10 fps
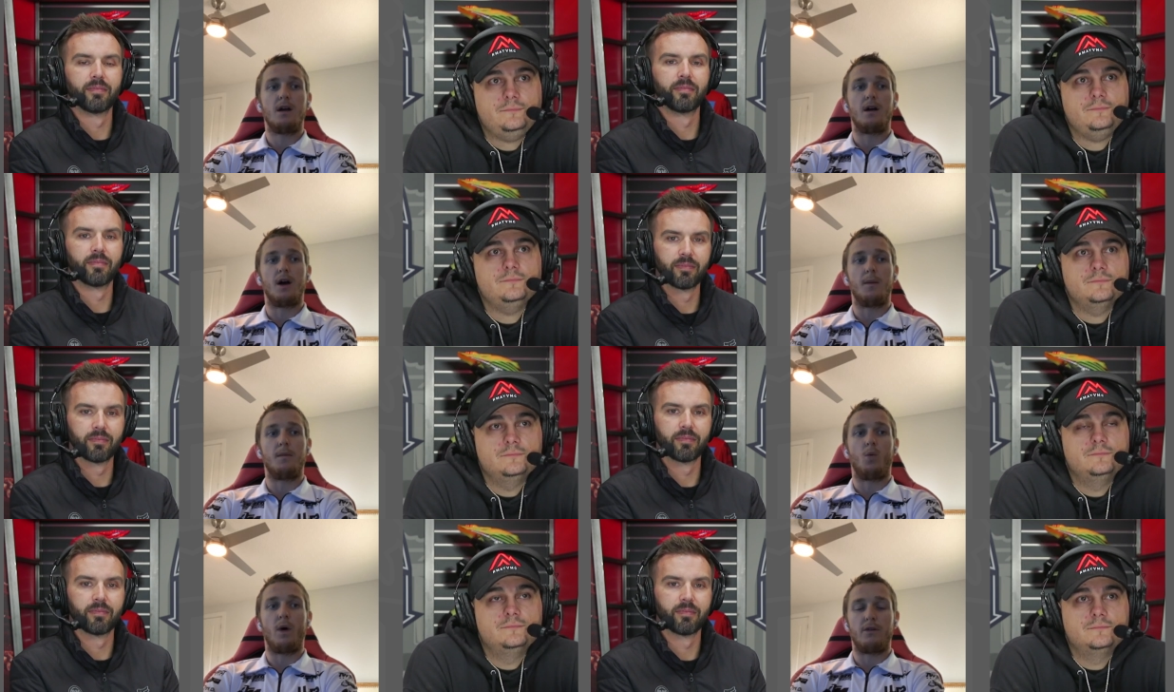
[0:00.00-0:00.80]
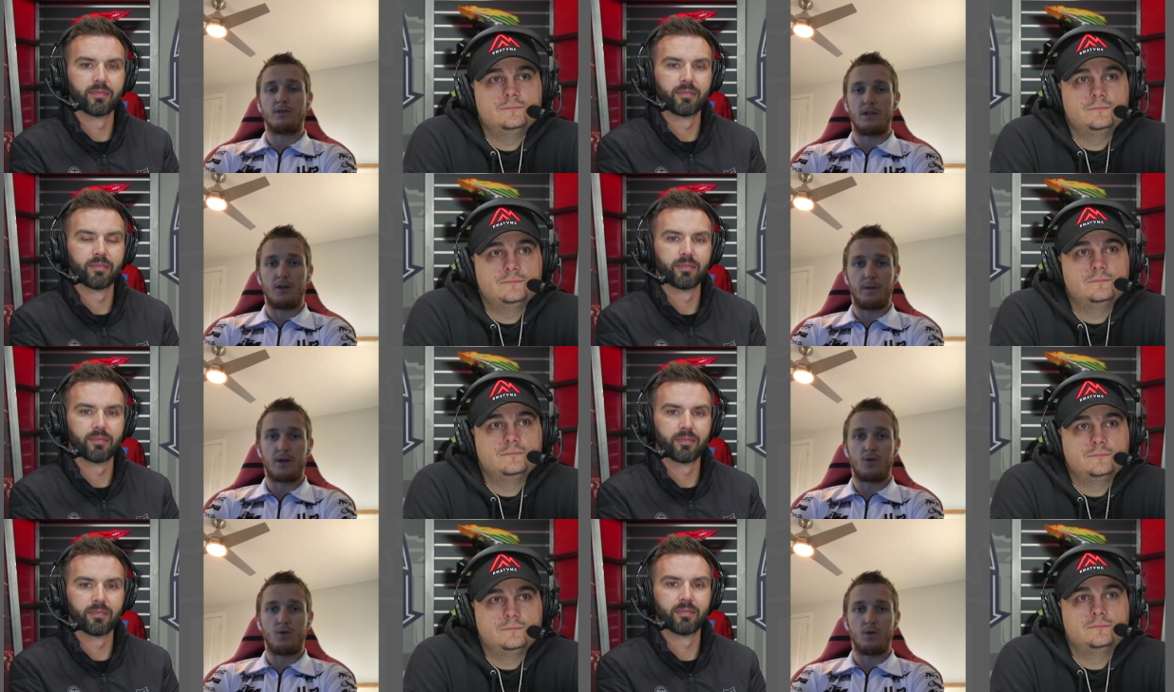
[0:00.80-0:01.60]
Speaker 1: um, weather's a little
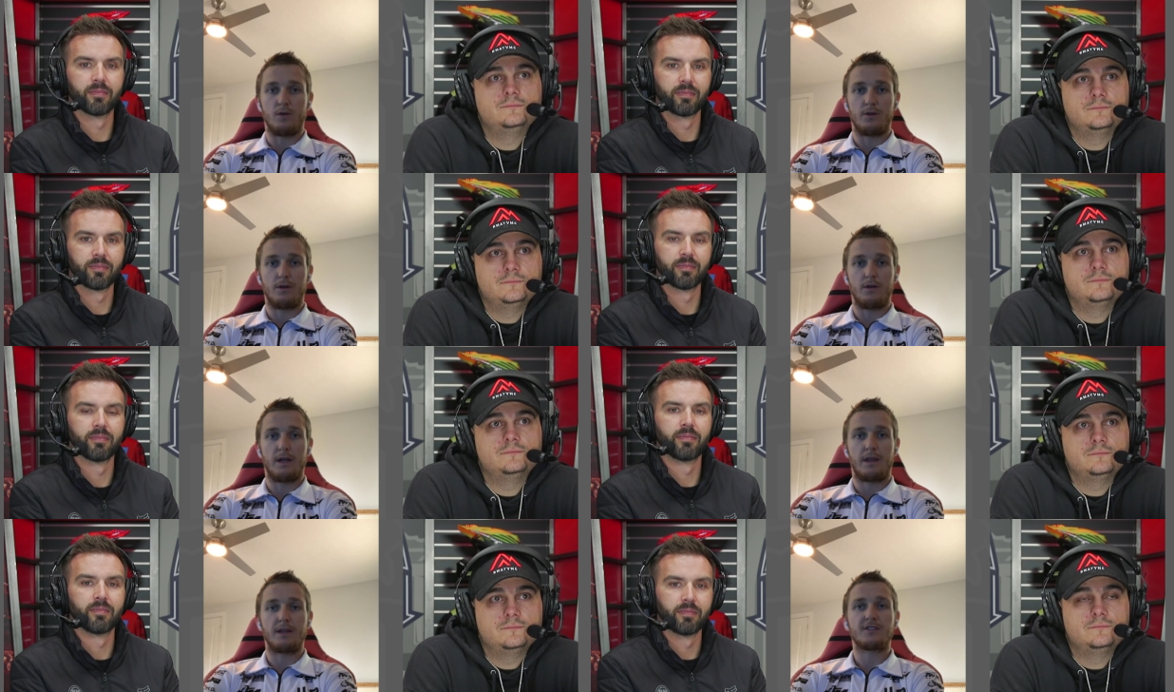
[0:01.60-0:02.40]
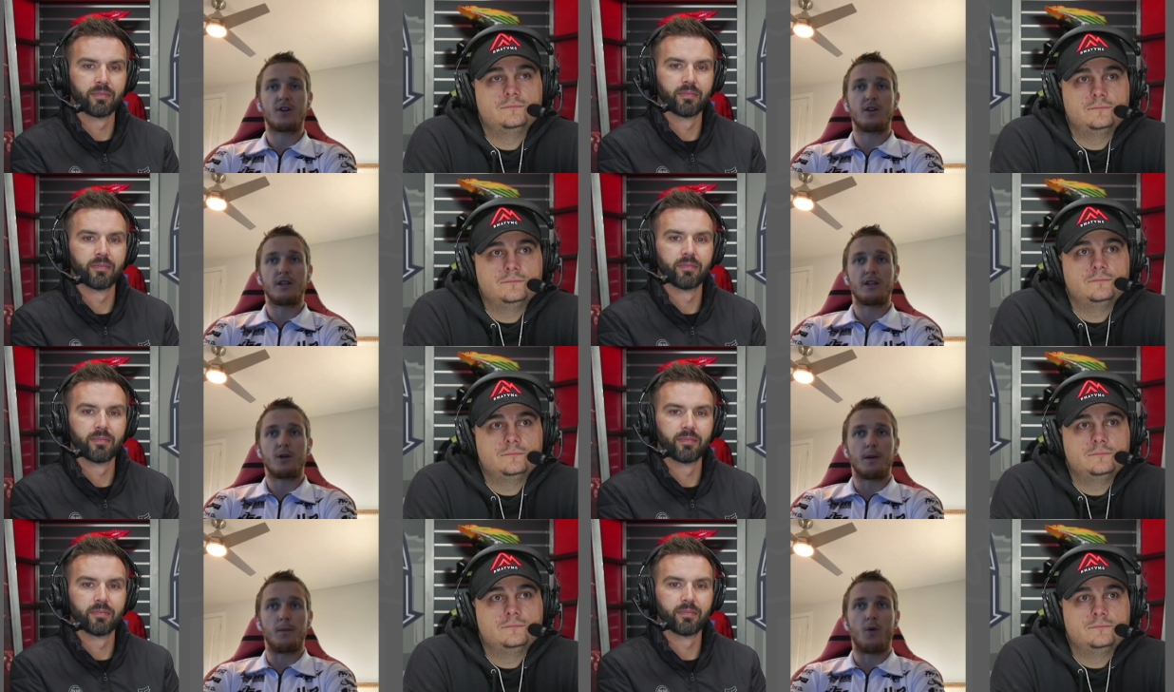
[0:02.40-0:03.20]
bit cooler, things are a little
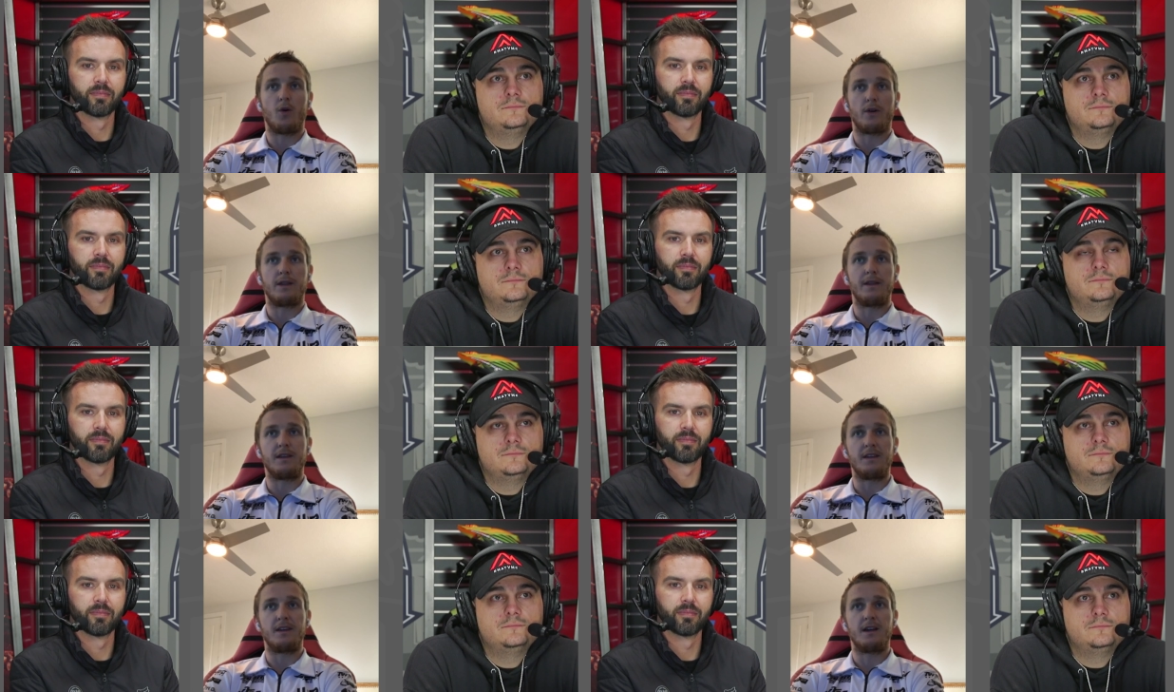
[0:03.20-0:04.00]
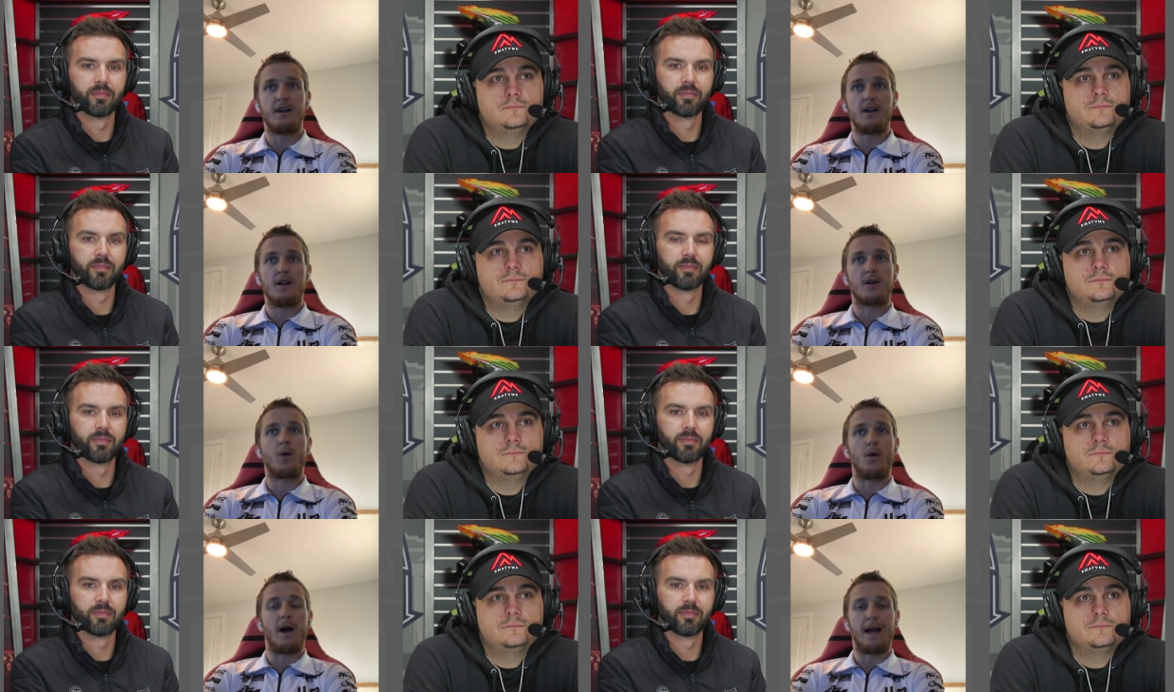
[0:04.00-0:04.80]
bit more in the
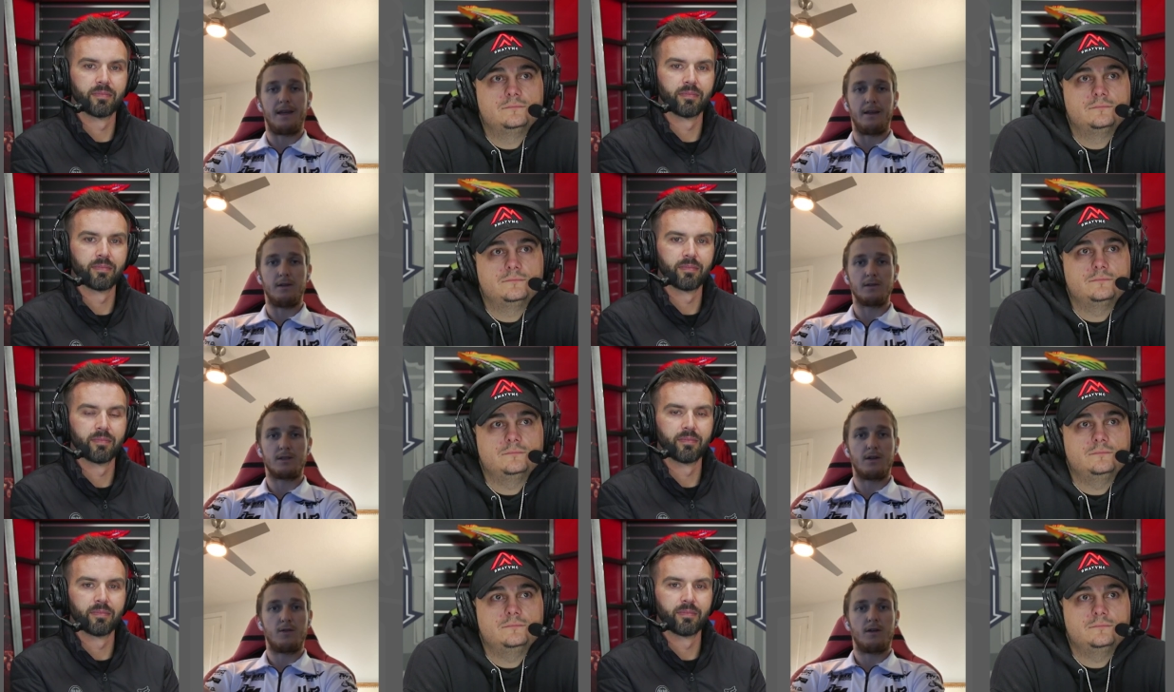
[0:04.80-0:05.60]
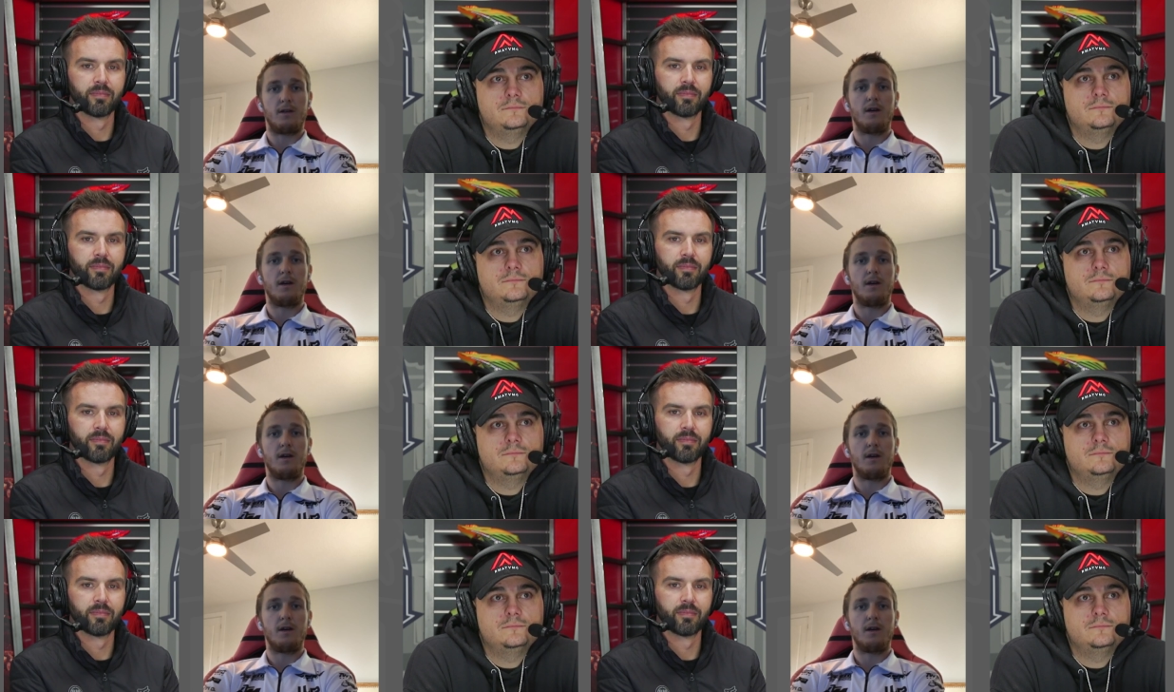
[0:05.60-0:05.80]
quote ideal zone.